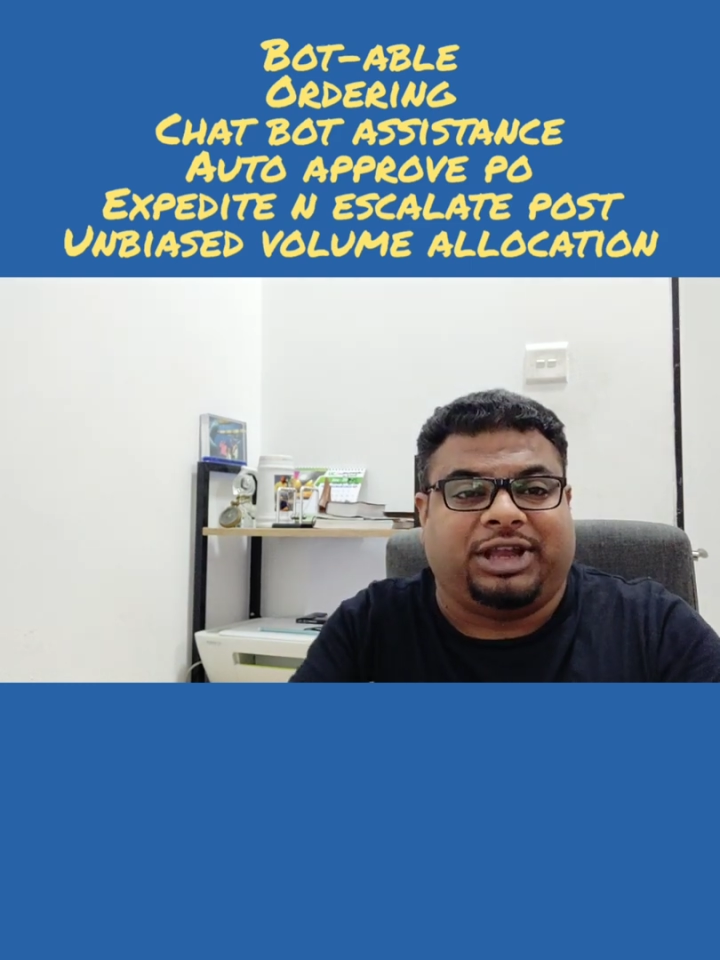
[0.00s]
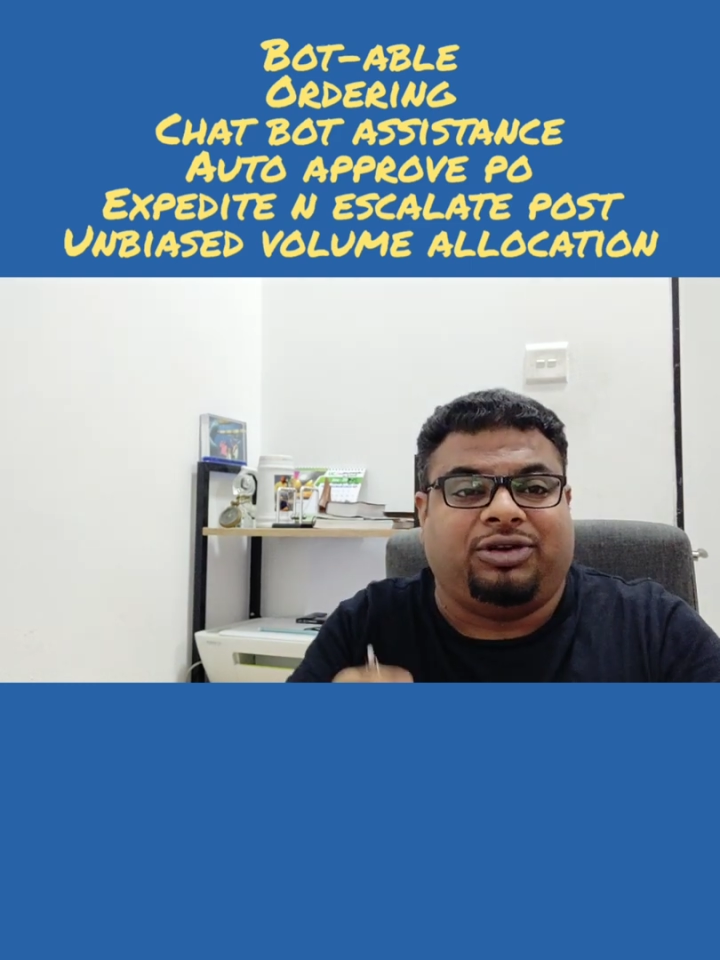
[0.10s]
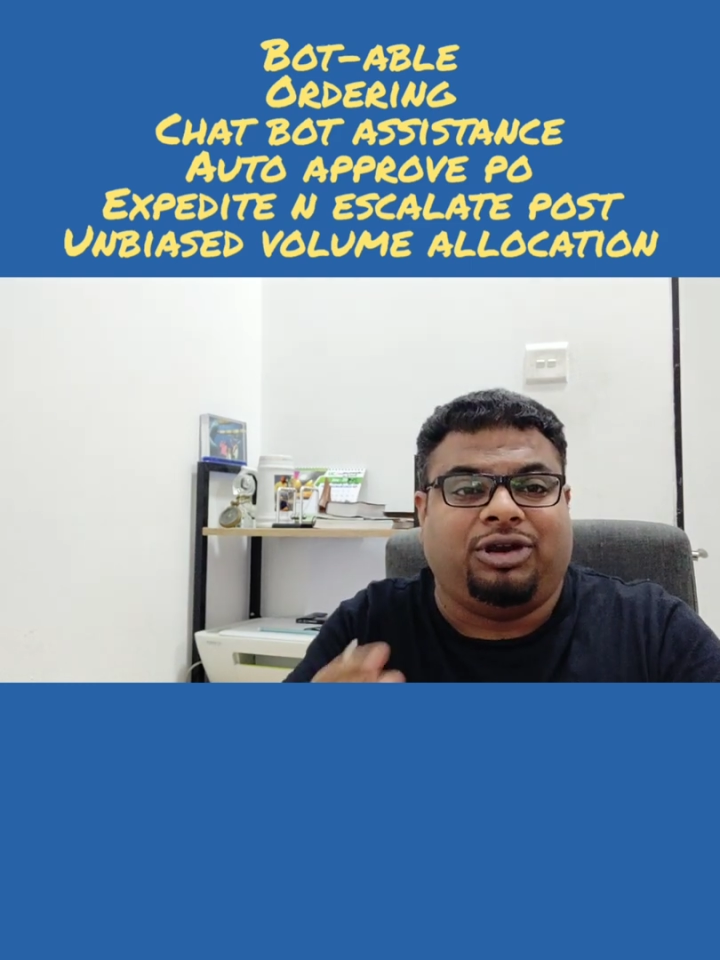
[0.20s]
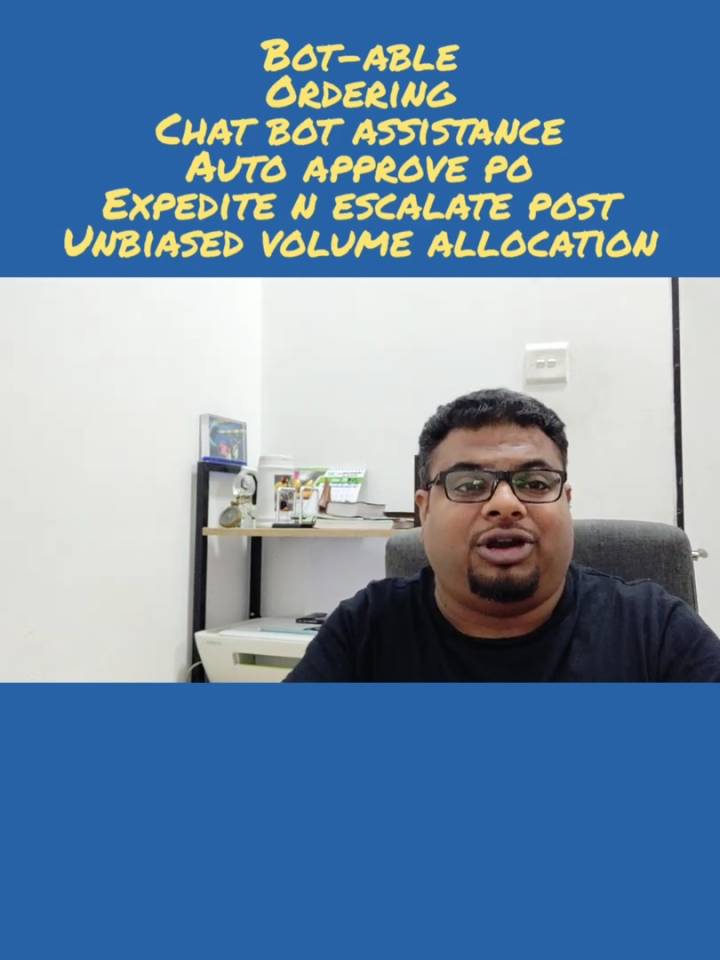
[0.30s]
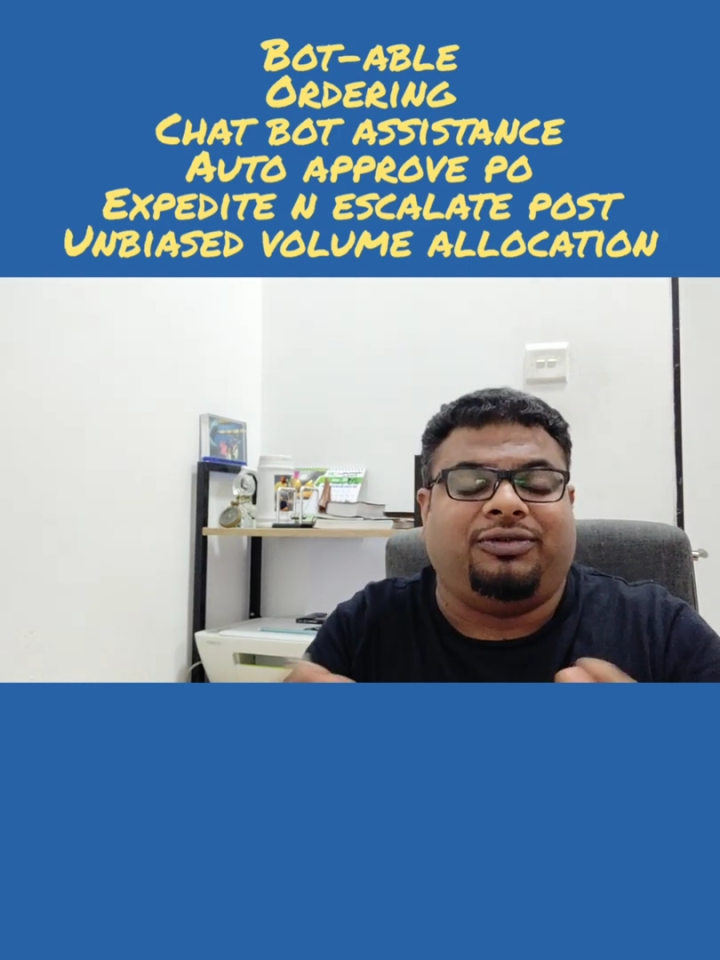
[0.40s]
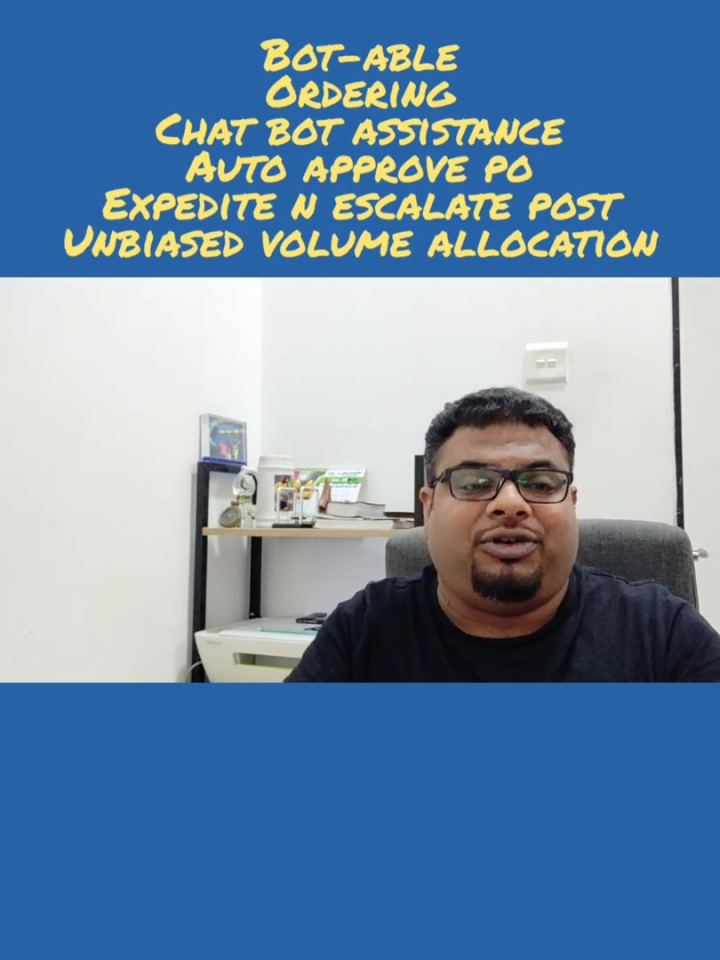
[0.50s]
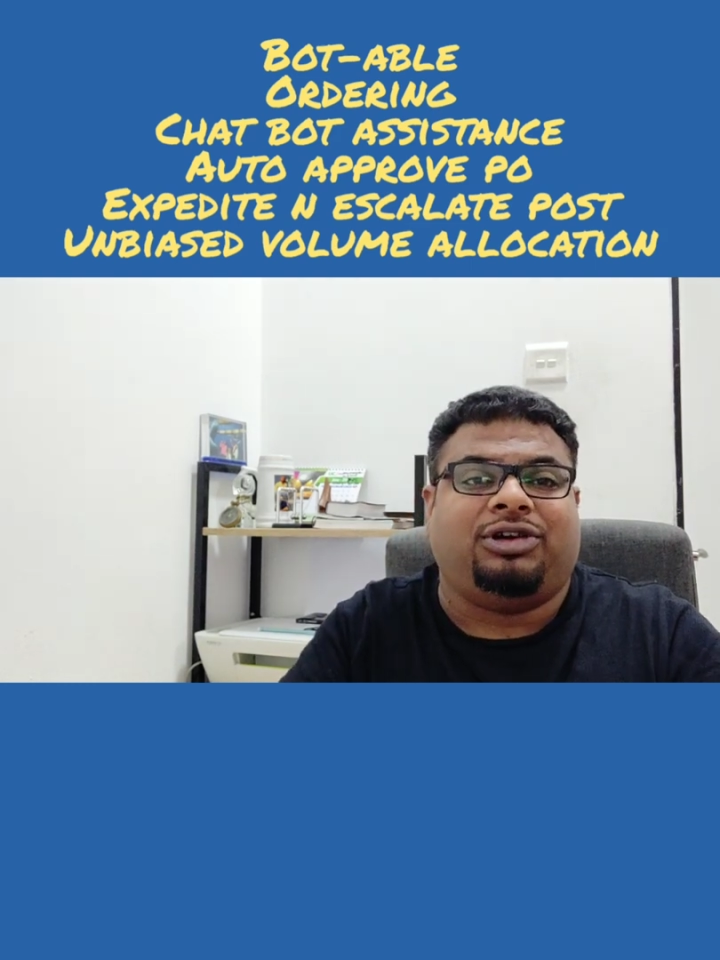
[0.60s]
I know a lot of